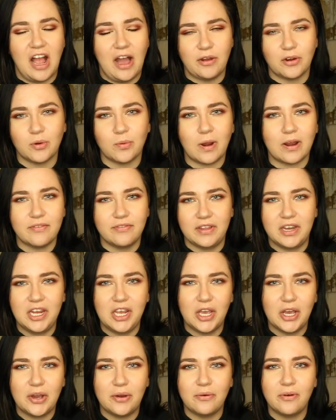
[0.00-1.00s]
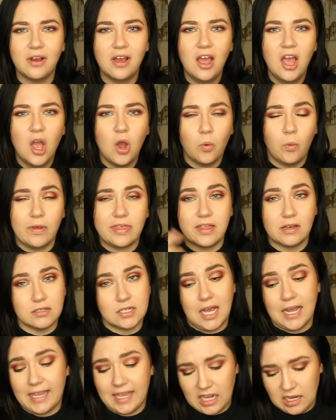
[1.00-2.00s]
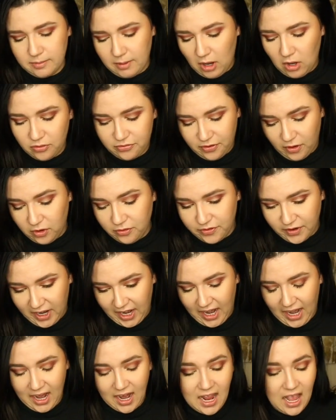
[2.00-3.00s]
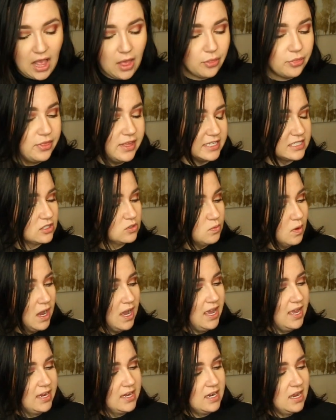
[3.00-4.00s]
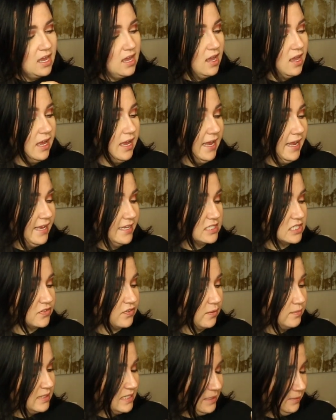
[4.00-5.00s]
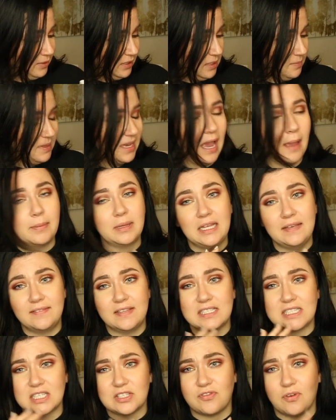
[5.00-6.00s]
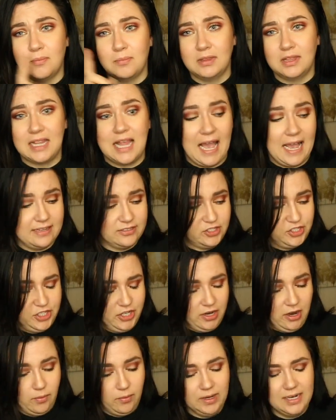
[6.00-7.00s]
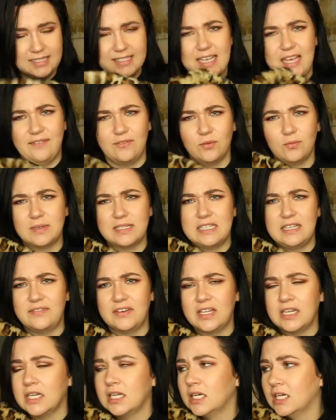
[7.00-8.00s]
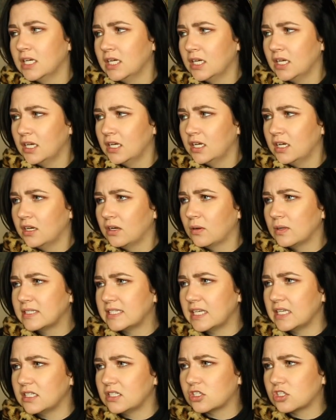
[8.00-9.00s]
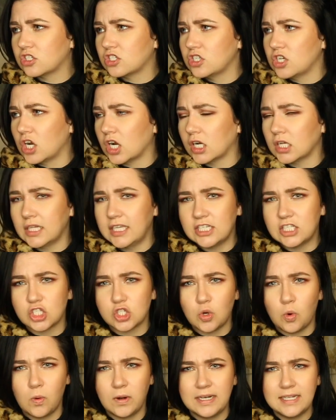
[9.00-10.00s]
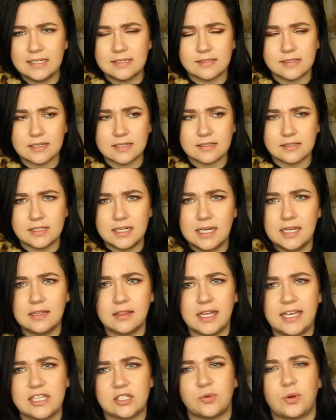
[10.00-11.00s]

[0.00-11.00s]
outerwear video without talking about faux fur. This one is from Simply Be. I believe this is from last year. I want to see if it was even, was it early 2016, late